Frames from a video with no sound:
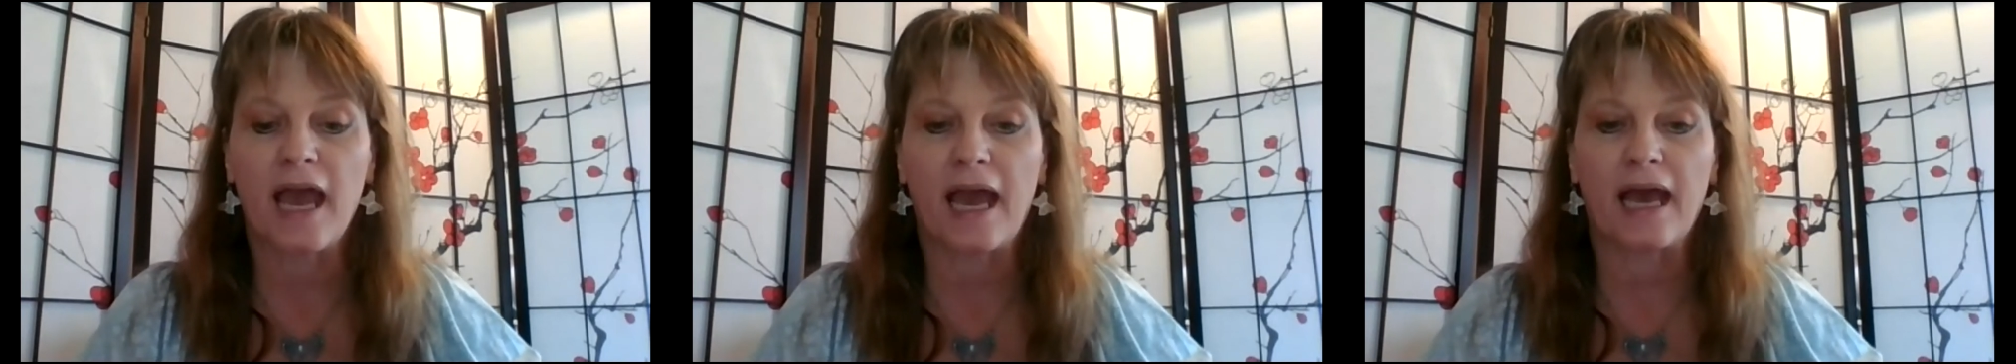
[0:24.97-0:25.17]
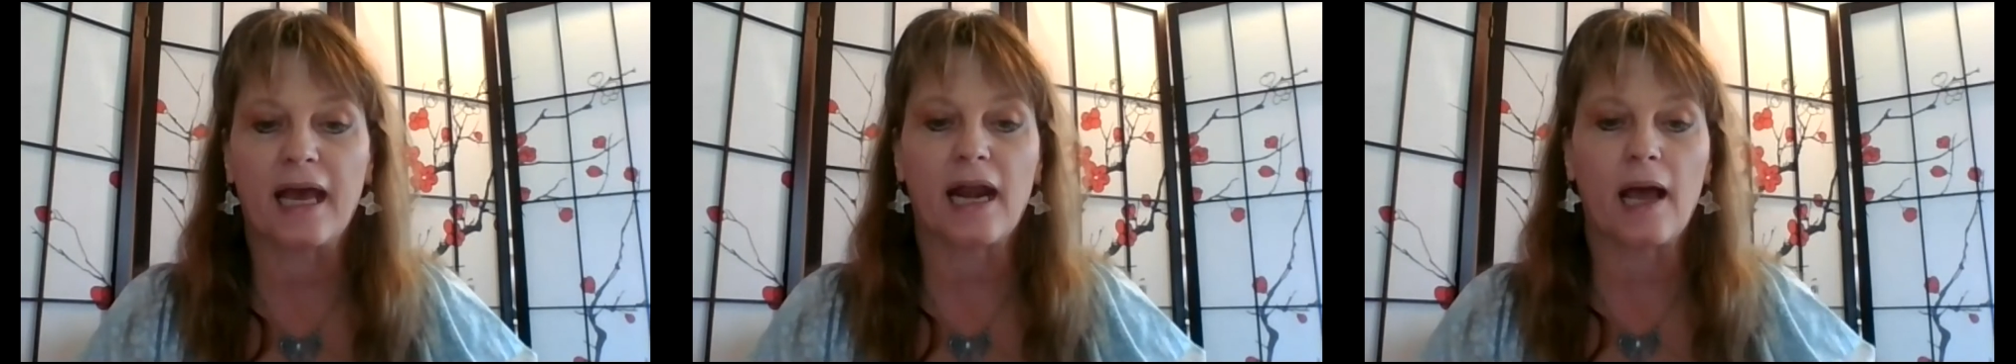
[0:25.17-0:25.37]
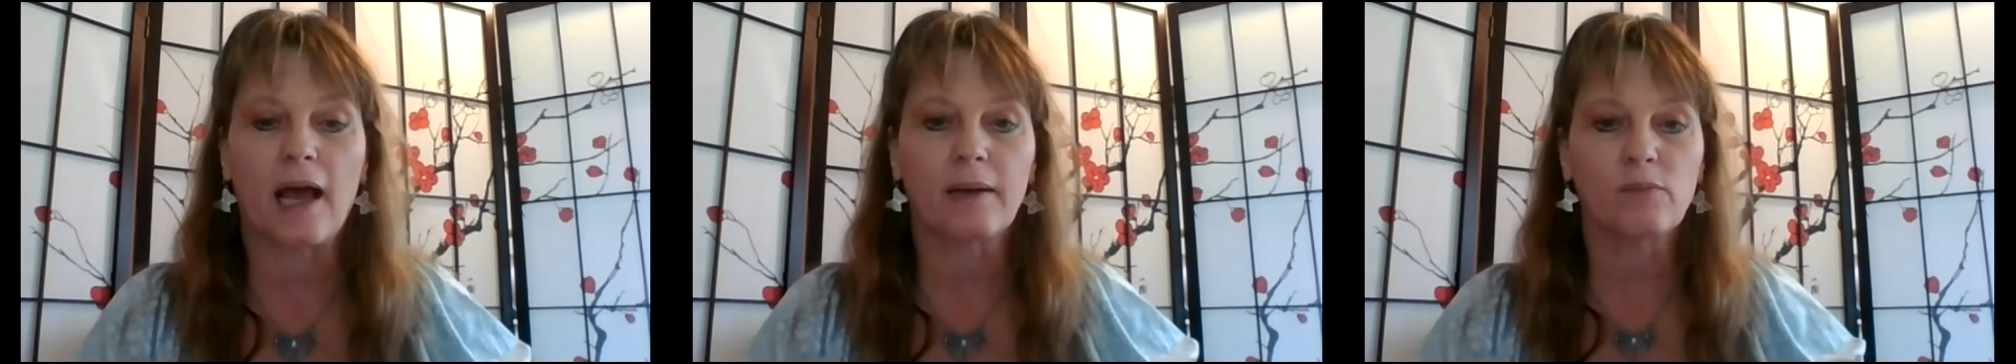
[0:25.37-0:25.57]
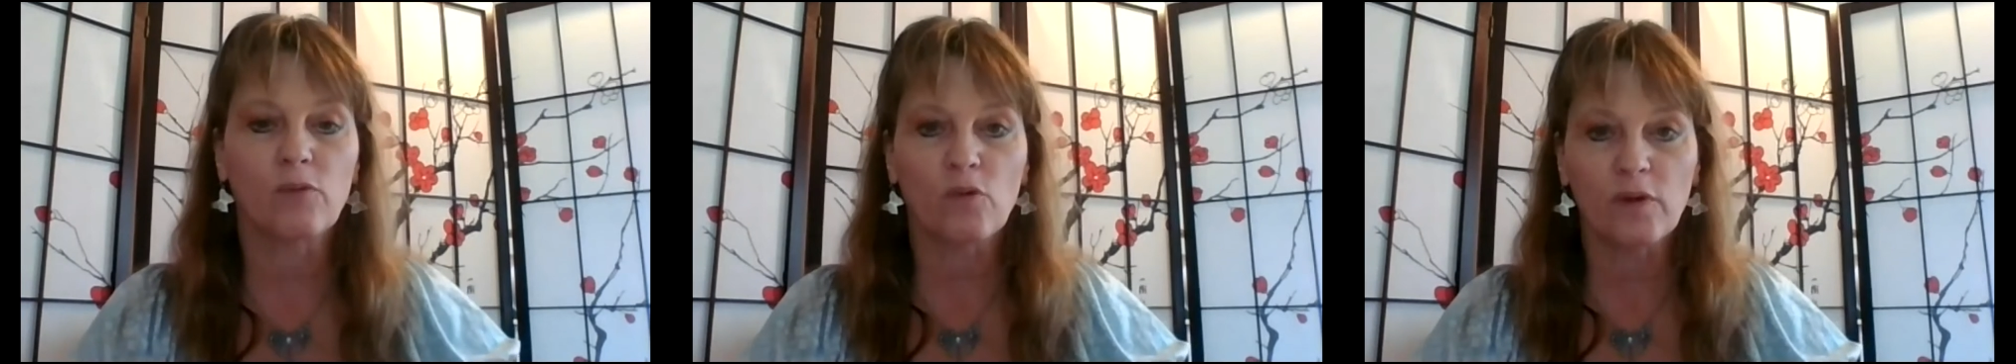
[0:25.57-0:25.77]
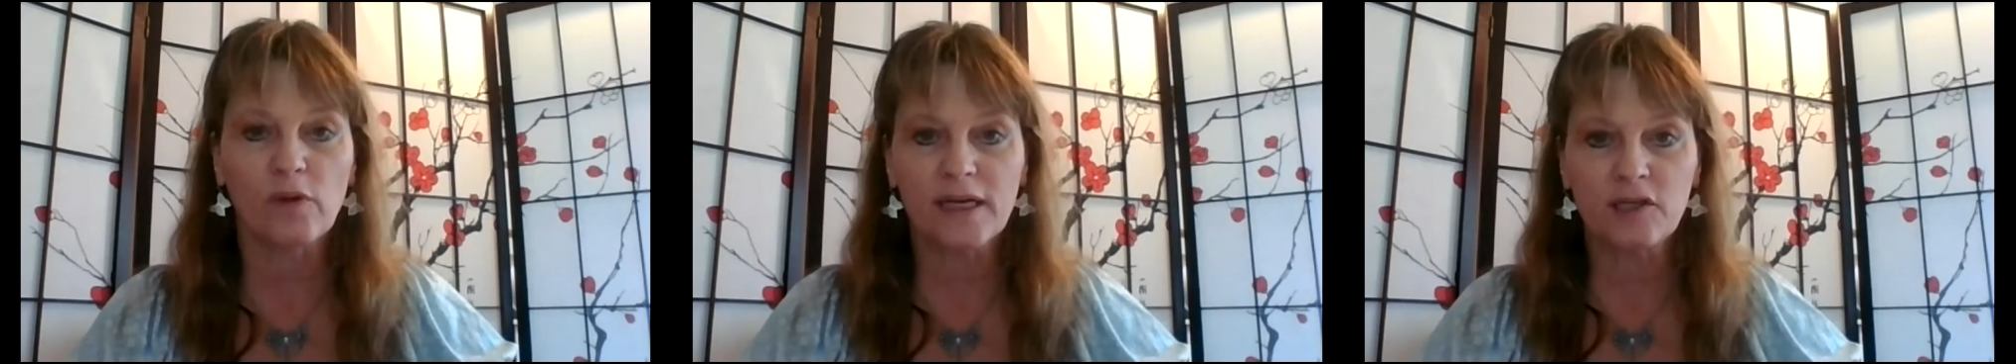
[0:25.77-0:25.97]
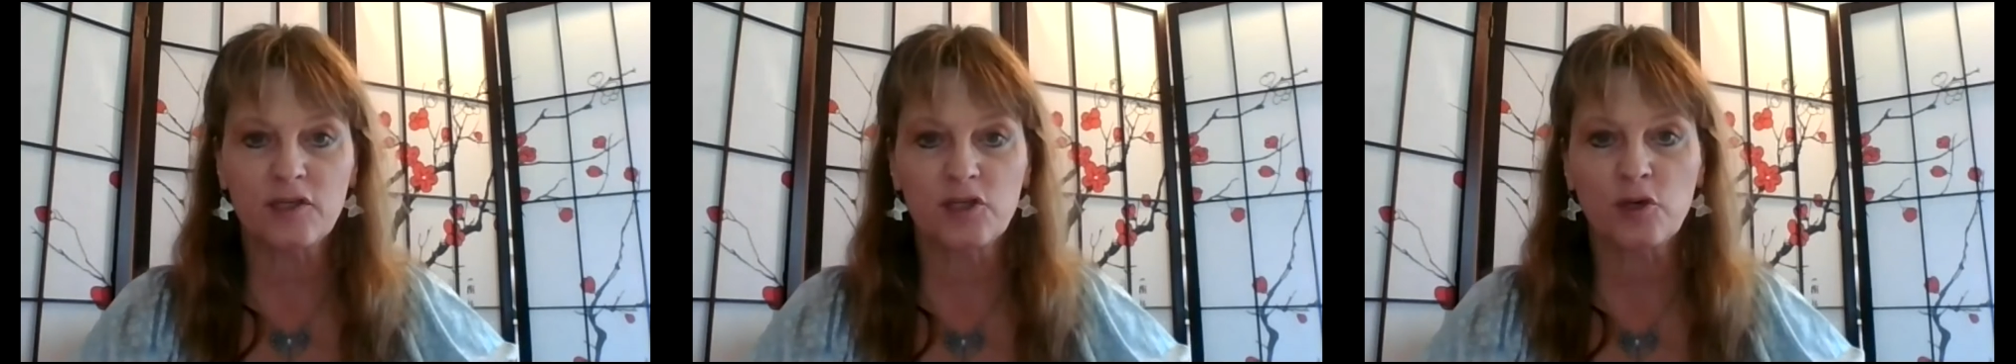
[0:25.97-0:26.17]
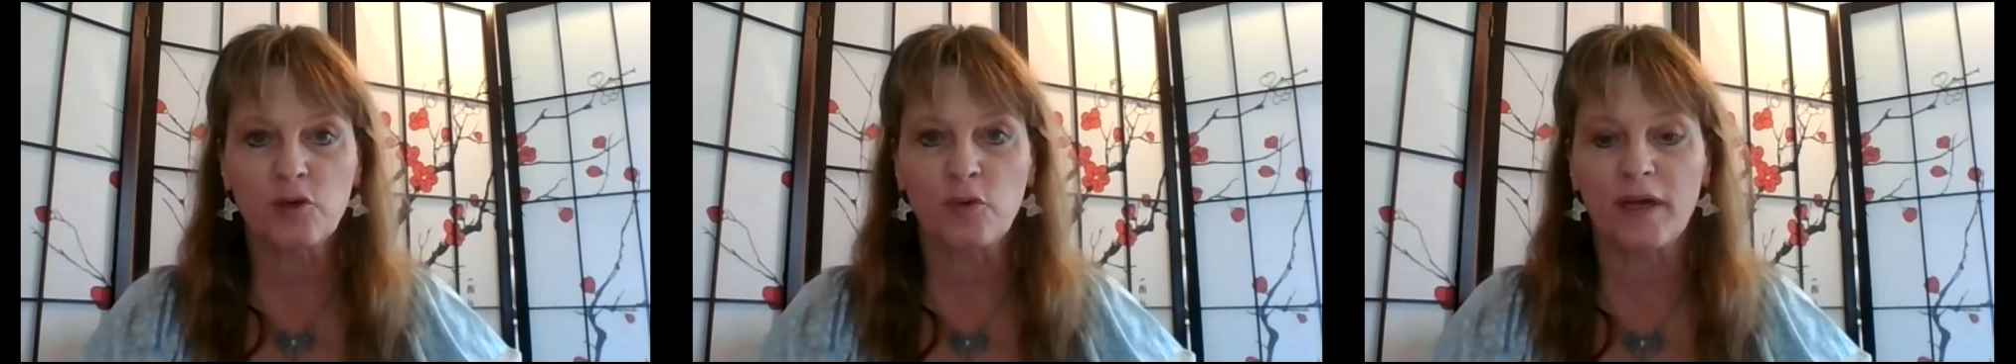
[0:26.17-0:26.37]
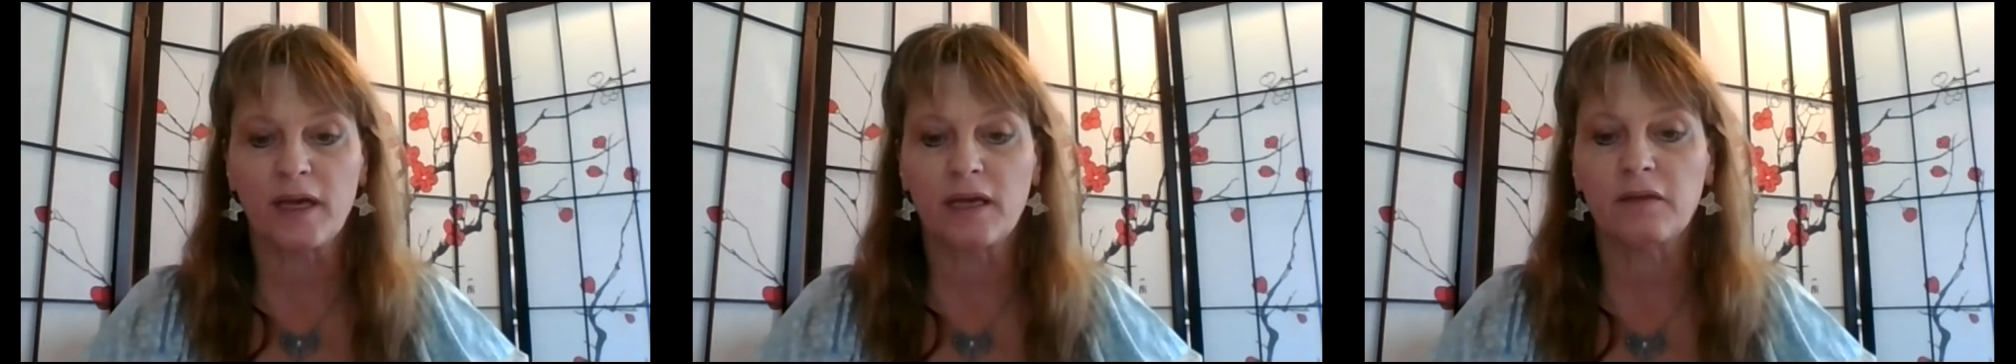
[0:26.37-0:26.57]
And I'm
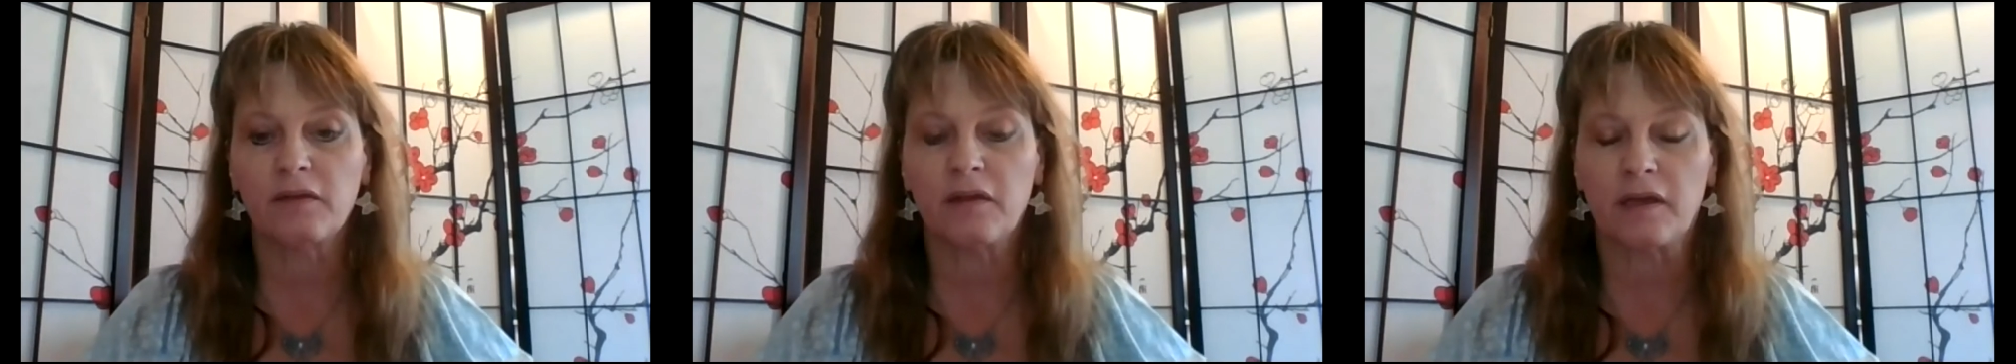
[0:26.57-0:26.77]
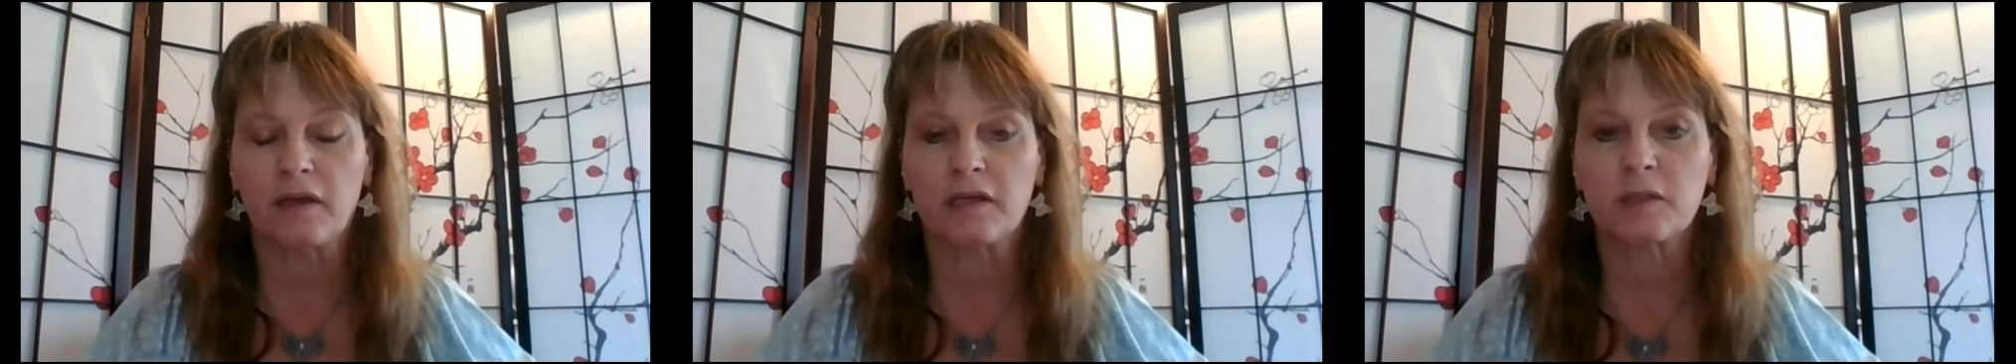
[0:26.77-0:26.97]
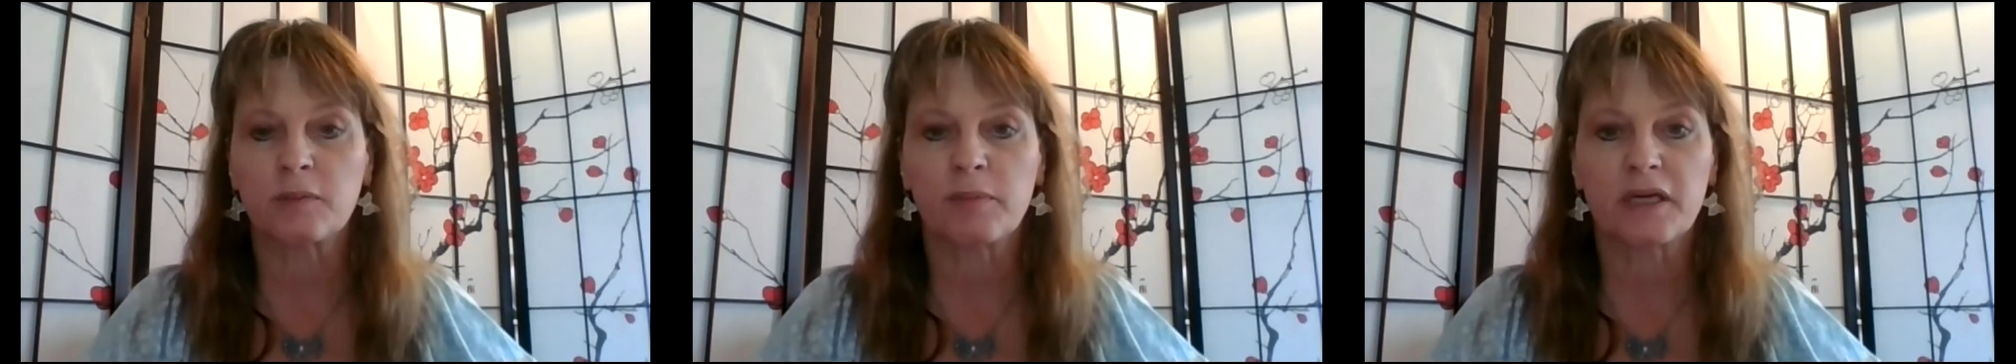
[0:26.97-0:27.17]
redoing this